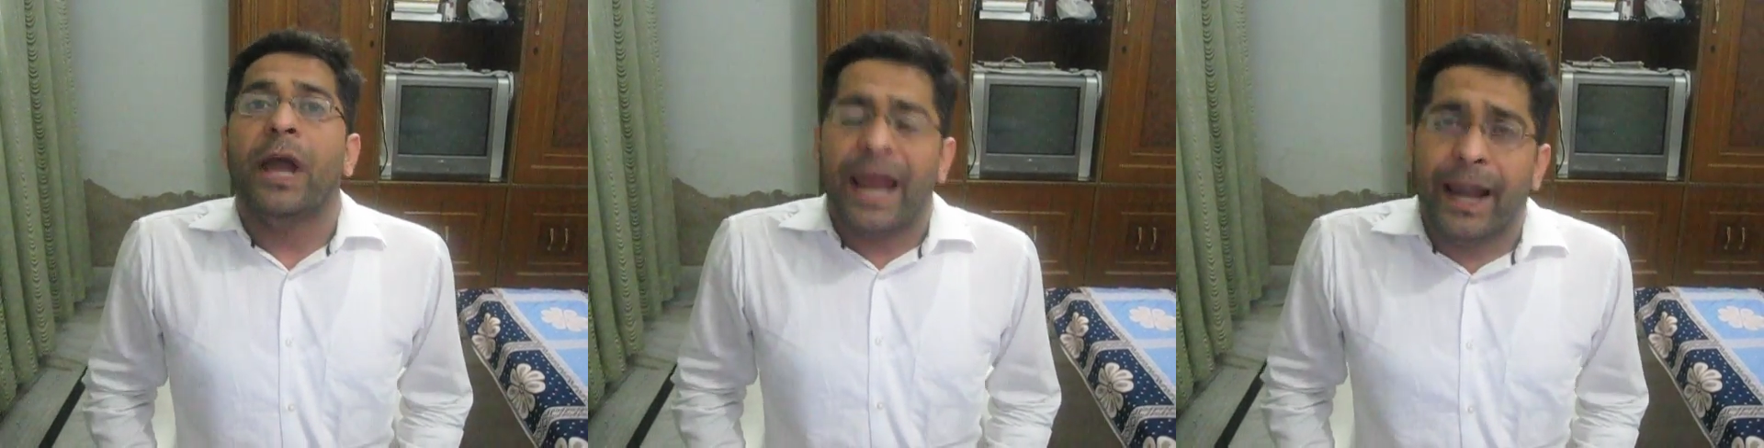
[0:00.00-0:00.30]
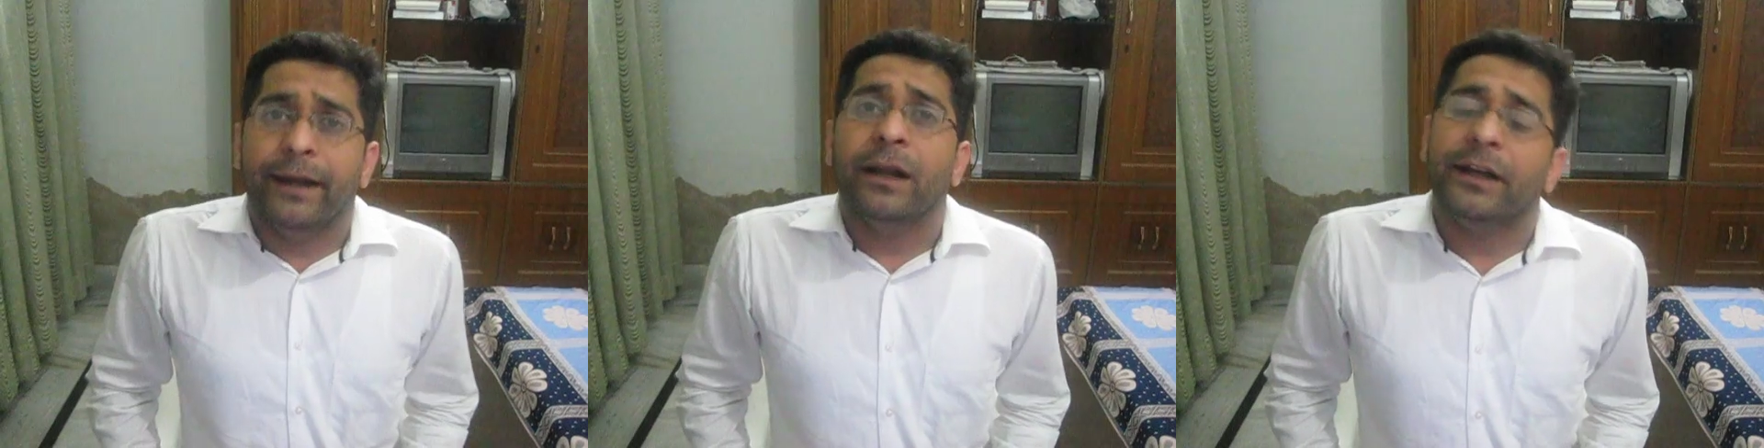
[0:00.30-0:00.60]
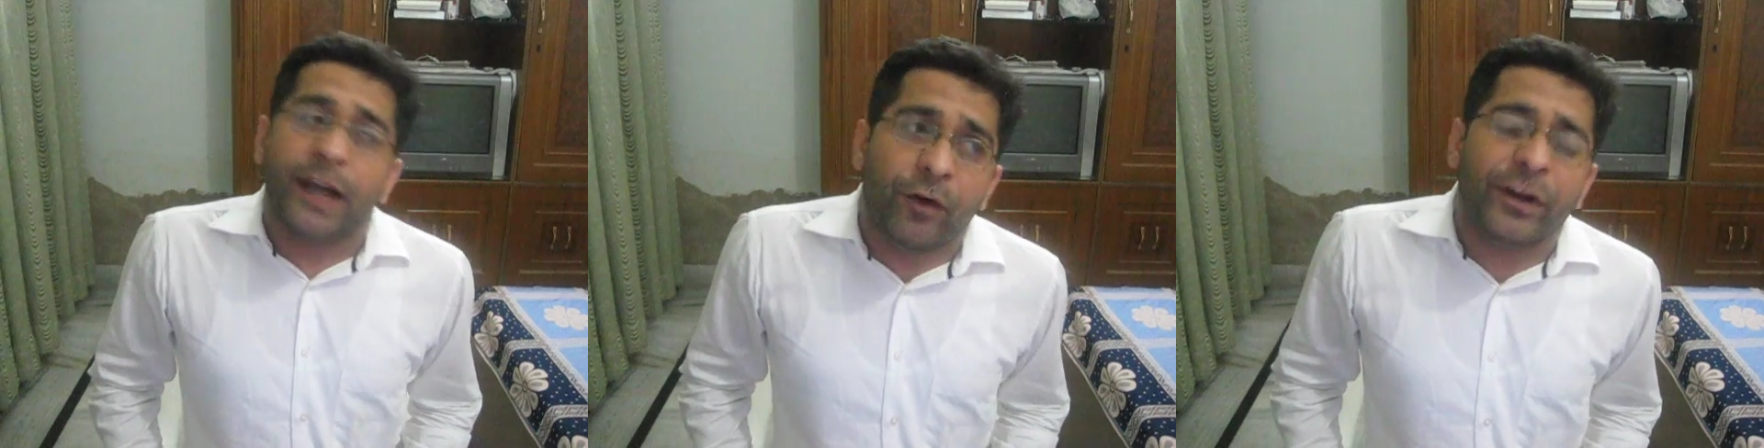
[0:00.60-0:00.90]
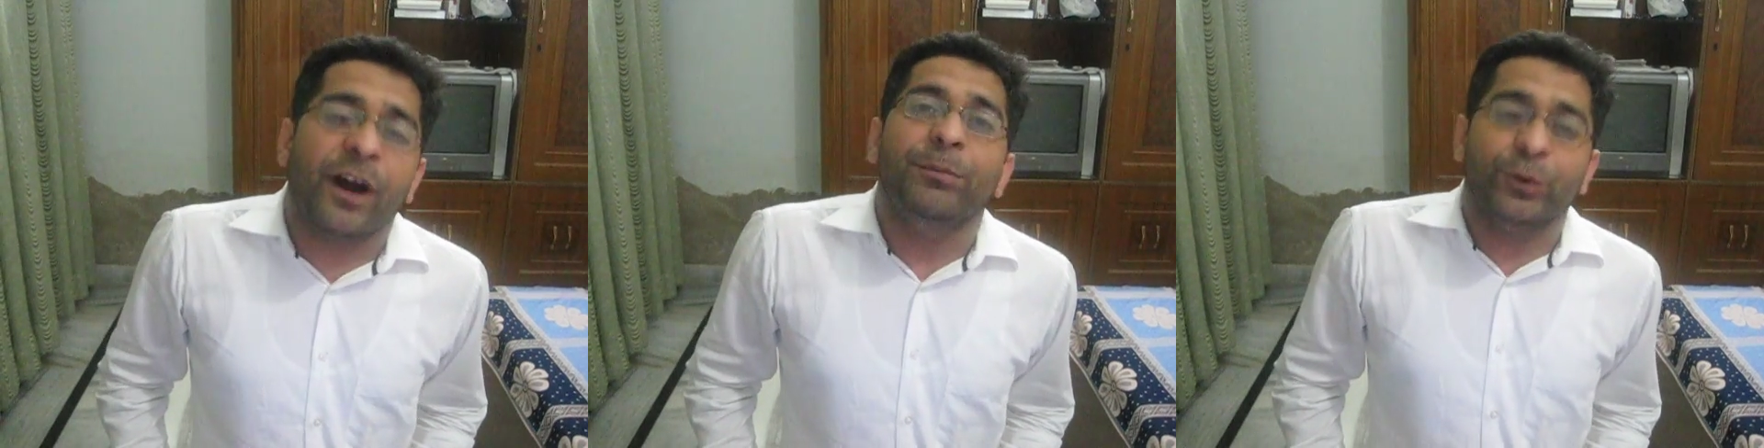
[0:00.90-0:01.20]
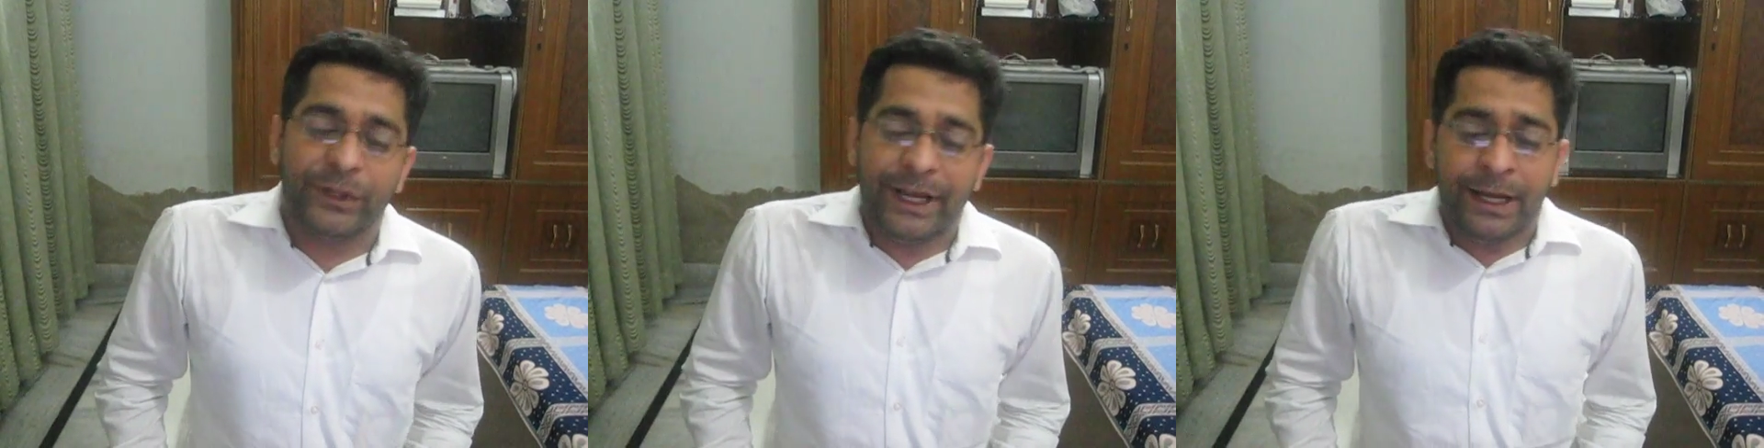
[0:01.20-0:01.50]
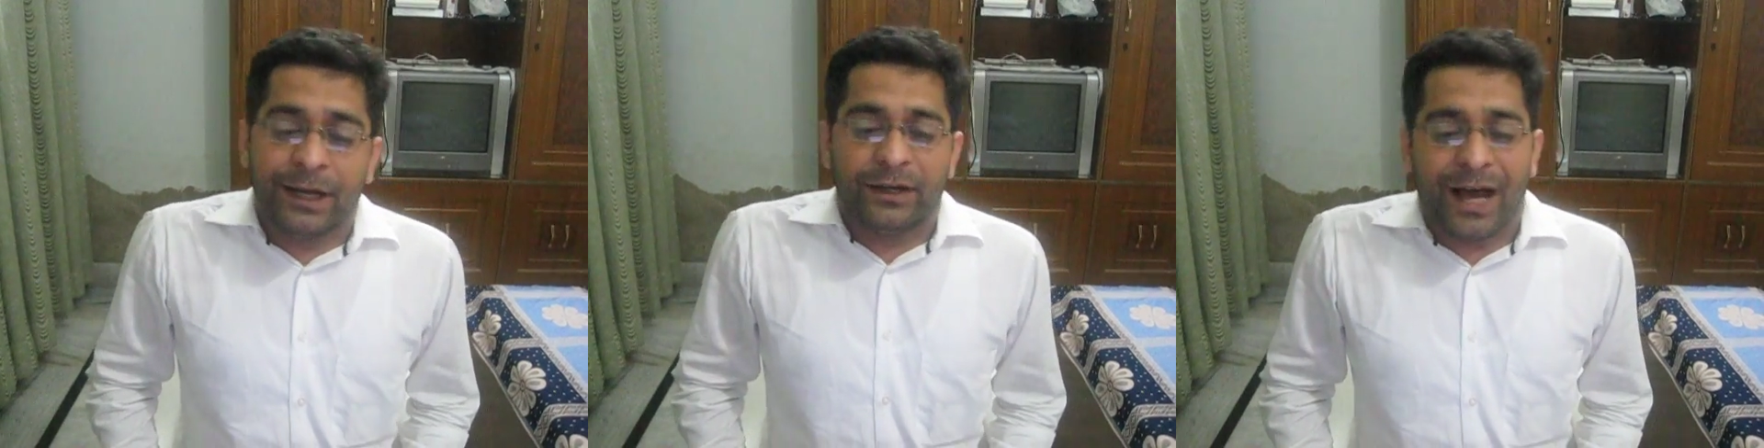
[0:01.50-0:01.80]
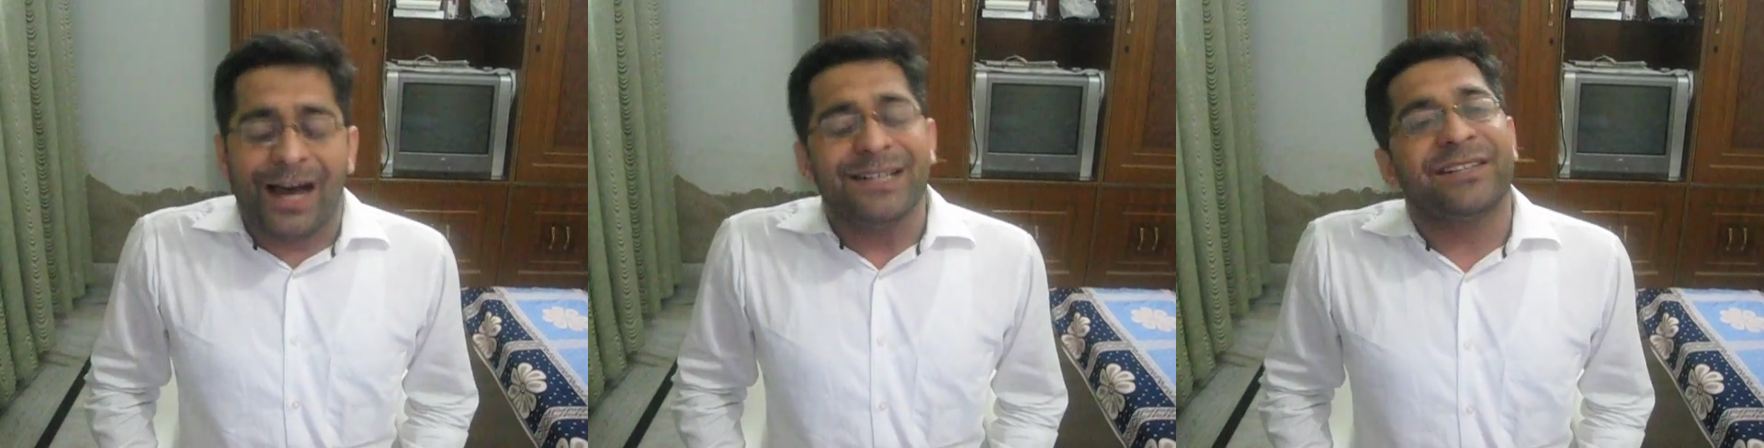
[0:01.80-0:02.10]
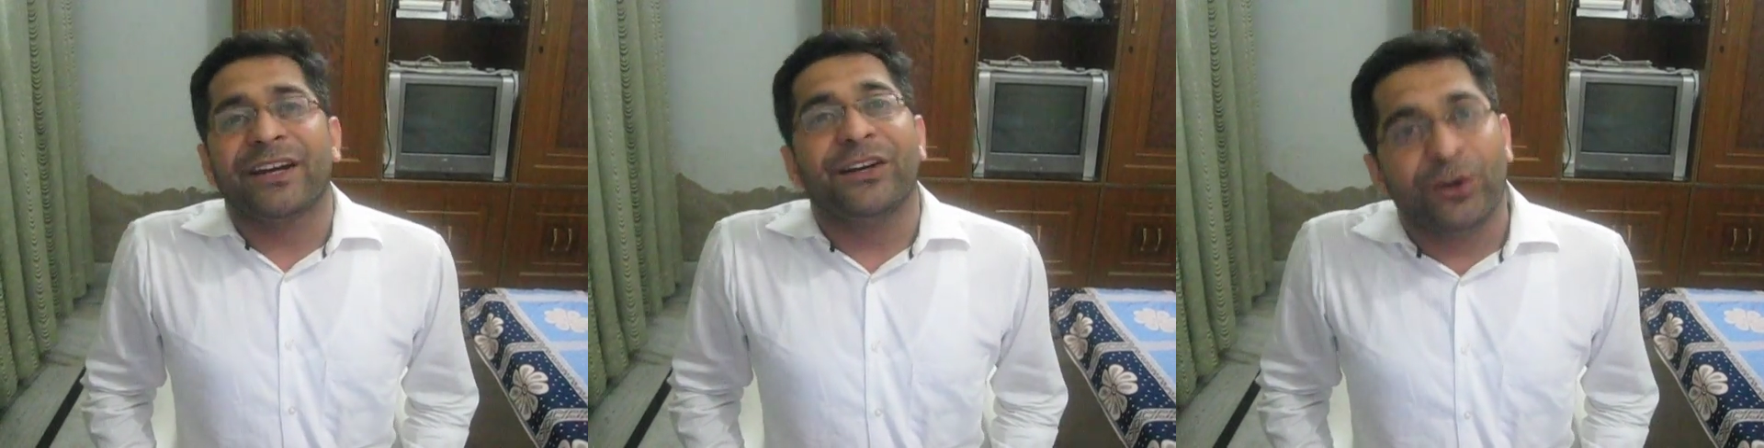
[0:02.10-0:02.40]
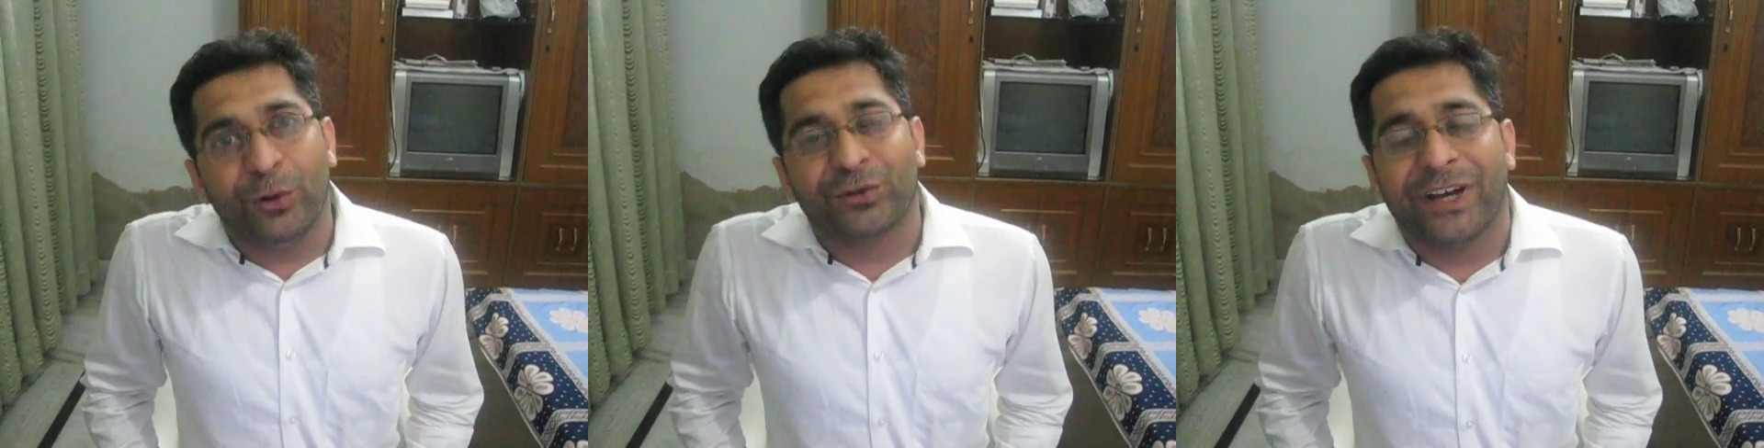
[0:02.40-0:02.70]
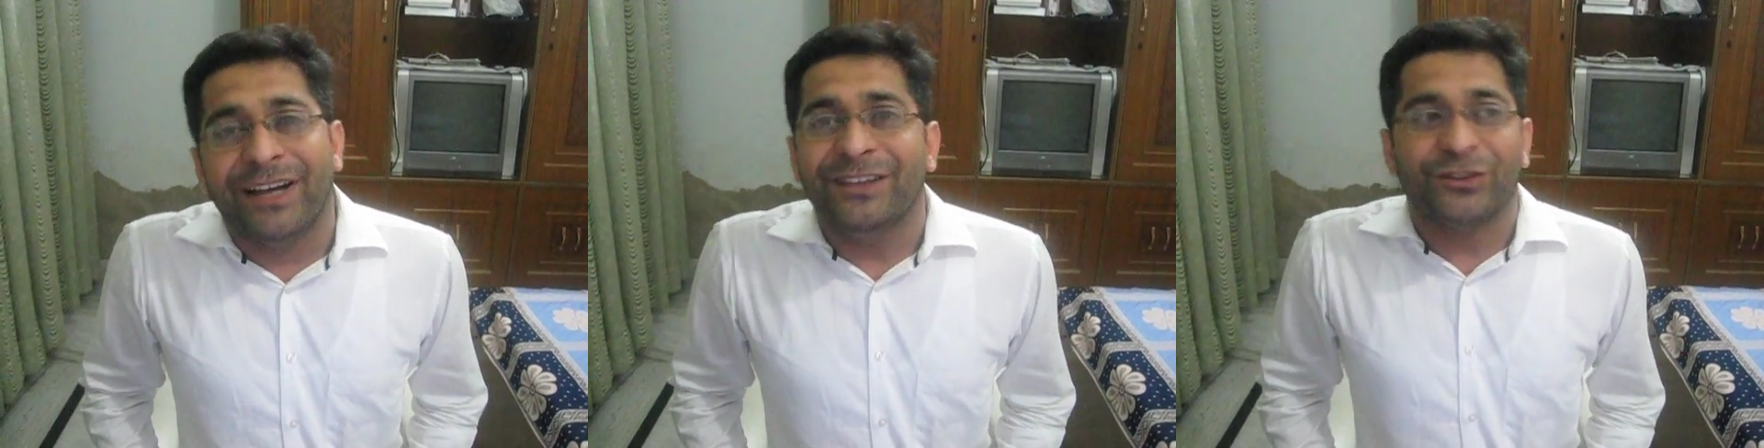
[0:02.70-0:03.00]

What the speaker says: And now we come to the last conclusion.